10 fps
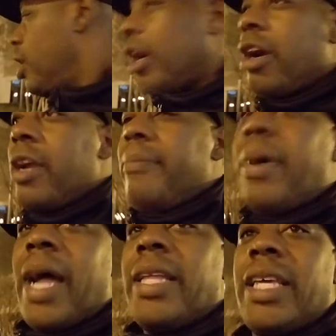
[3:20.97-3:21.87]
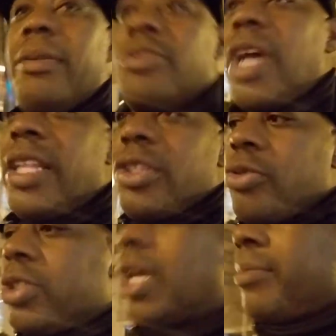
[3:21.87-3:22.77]
Everybody keep trying to do
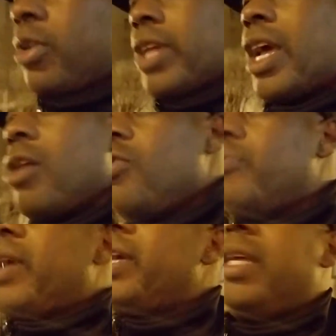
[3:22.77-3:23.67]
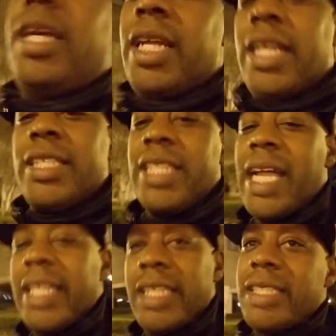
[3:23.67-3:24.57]
something on their own, man. It's
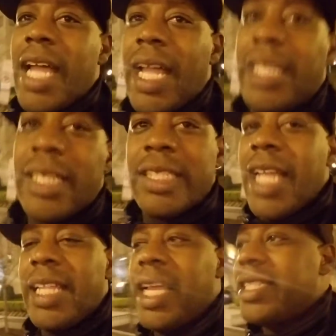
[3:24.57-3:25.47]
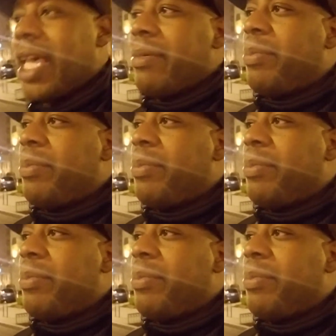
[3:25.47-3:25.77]
not that type of